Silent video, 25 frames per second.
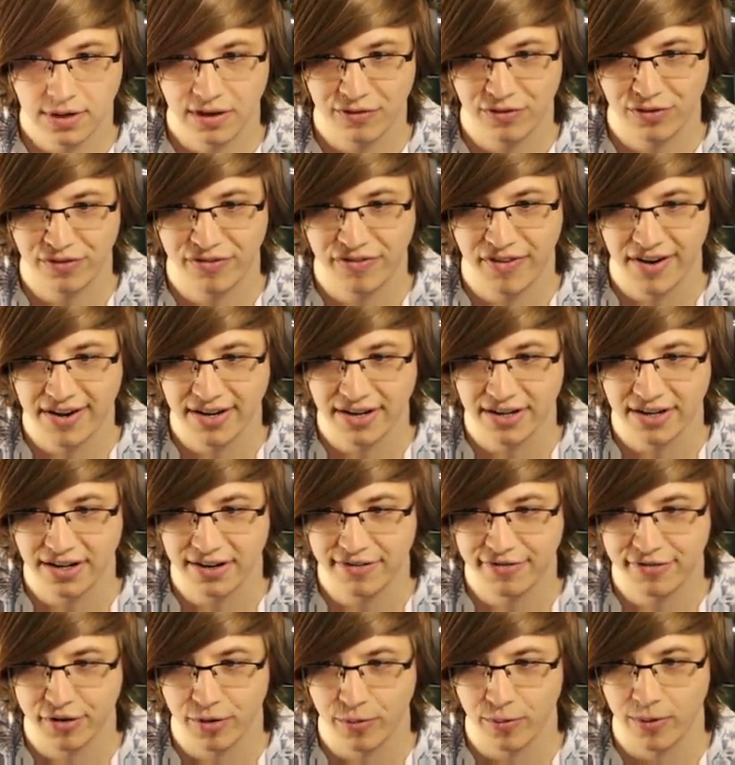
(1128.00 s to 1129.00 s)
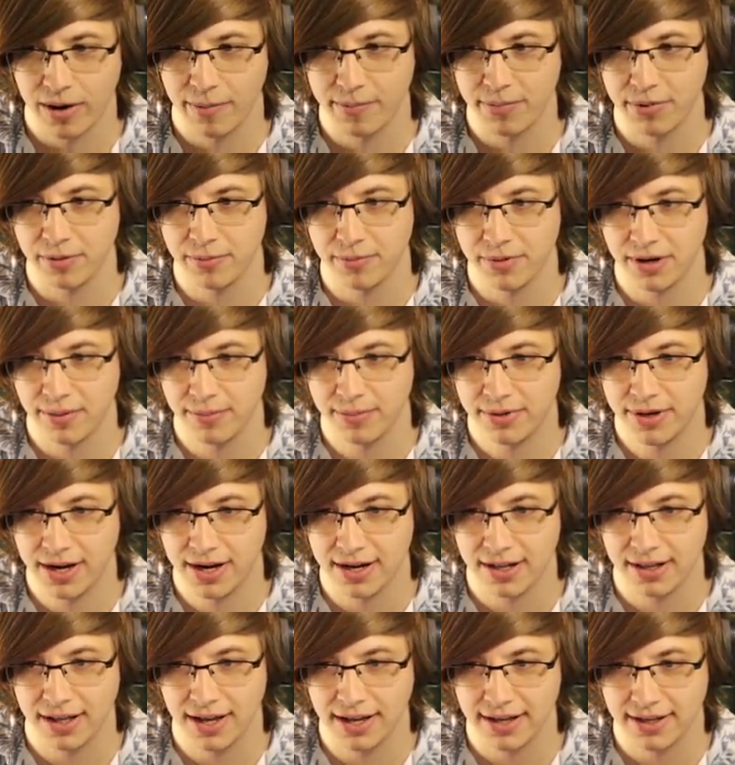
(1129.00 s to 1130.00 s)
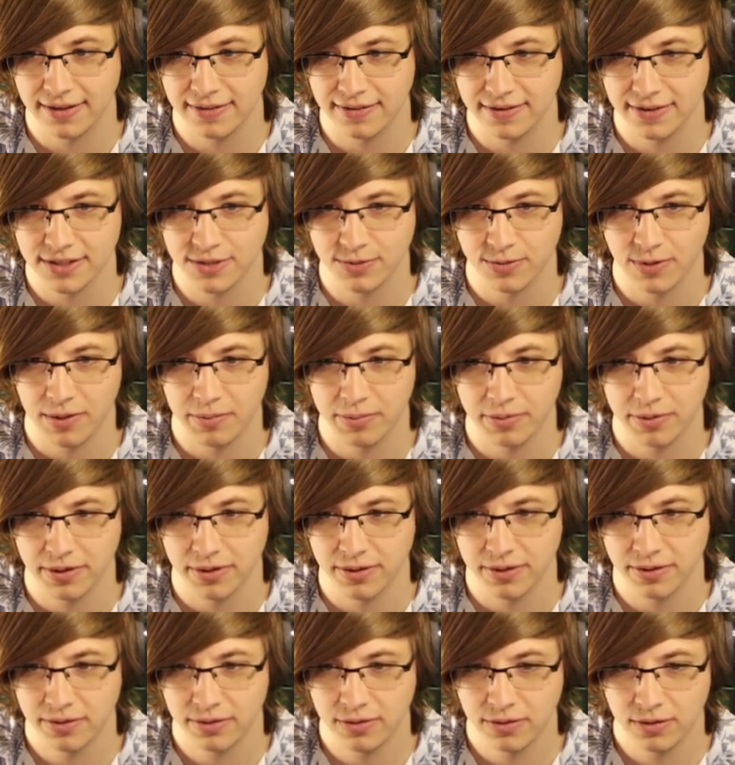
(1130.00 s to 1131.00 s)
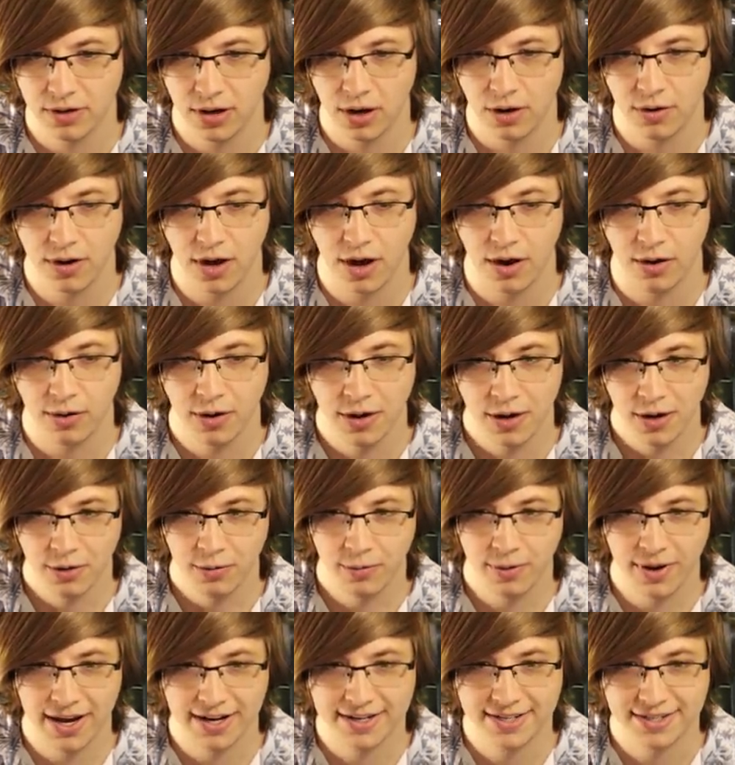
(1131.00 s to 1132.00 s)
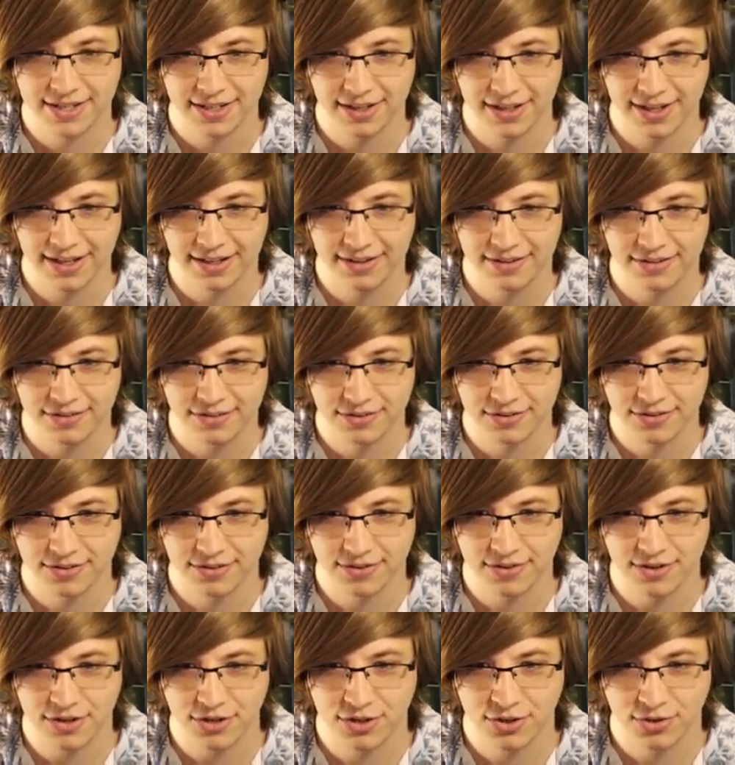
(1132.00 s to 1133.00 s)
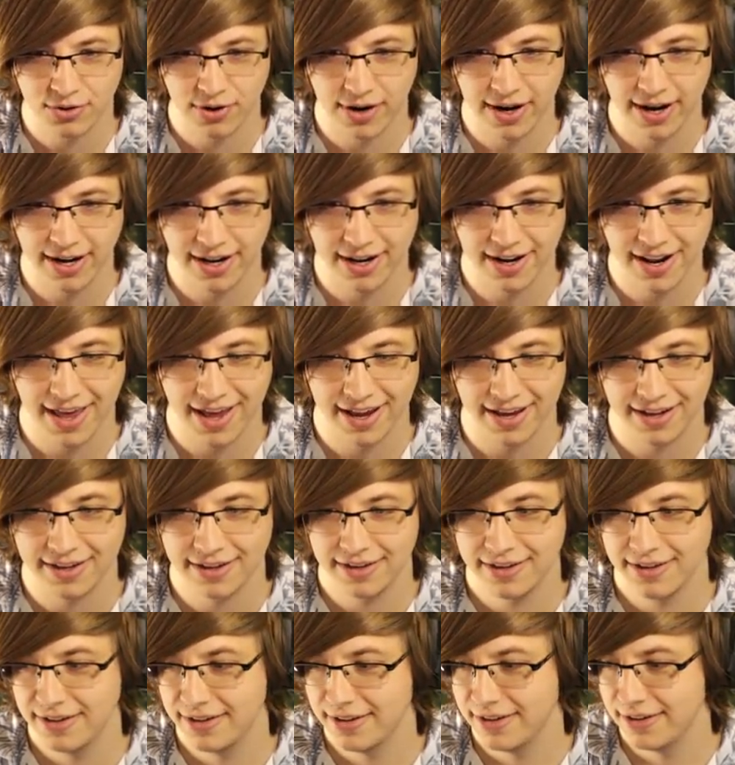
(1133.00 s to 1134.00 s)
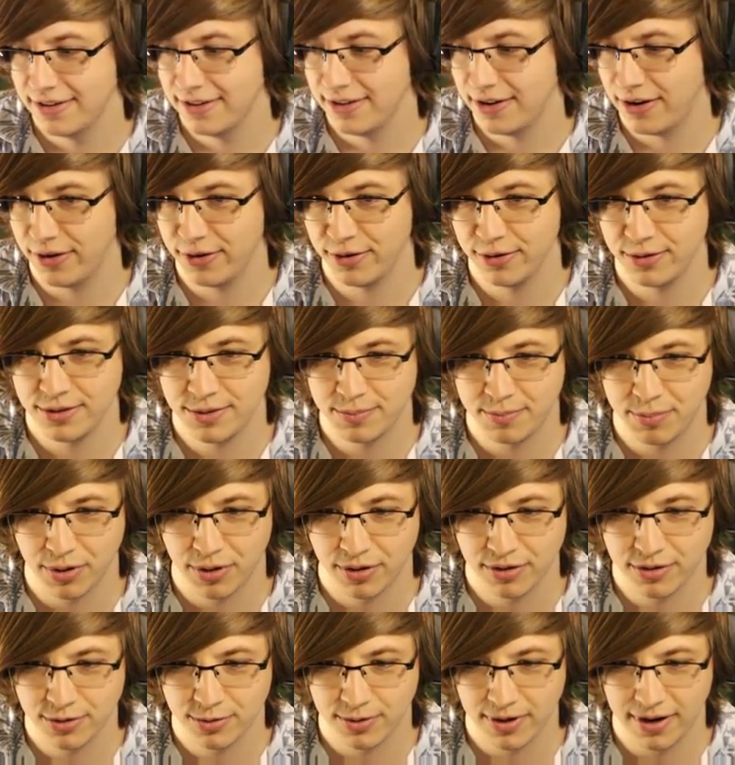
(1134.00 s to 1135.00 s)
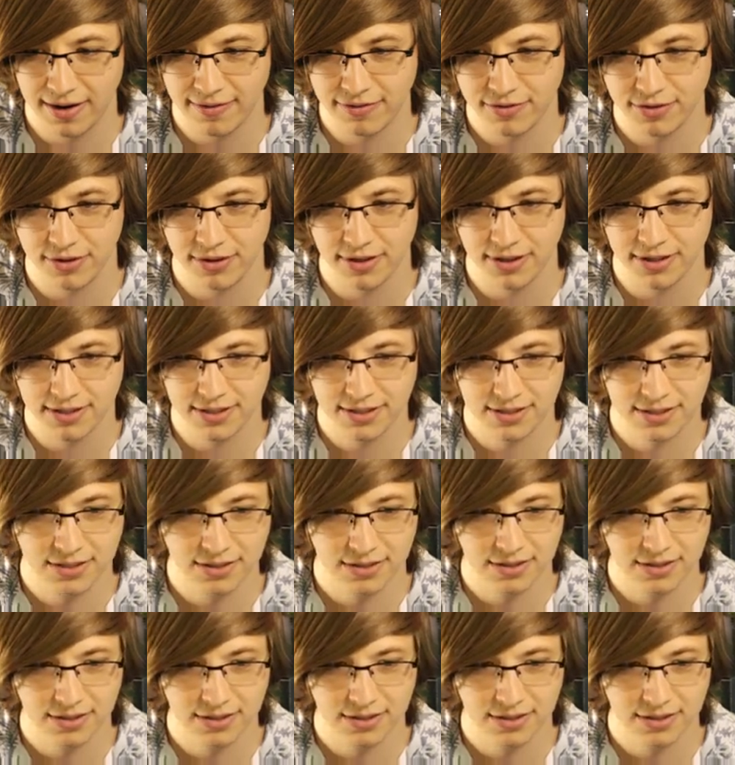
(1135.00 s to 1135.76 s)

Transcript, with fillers: we find a different weapon, but I'm kind of liking this weapon. Oh, no! We accidentally destroy hit an egg. All those birds were after us.